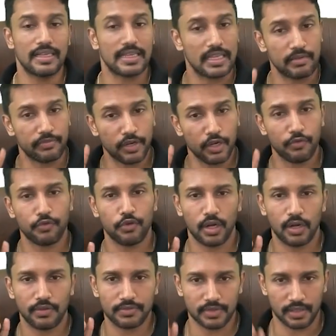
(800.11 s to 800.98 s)
Even if you
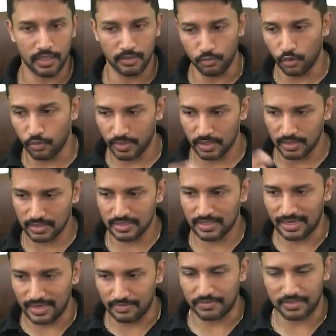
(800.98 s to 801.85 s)
have just three
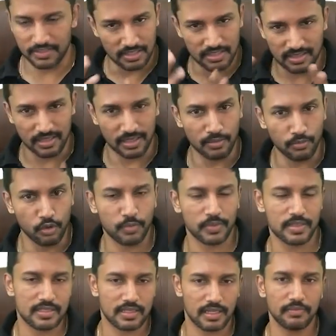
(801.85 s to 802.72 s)
more
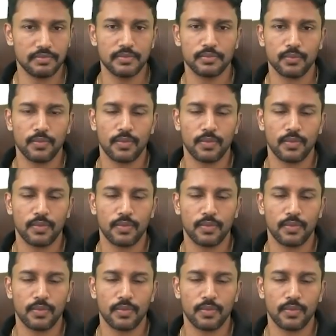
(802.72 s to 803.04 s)
months left,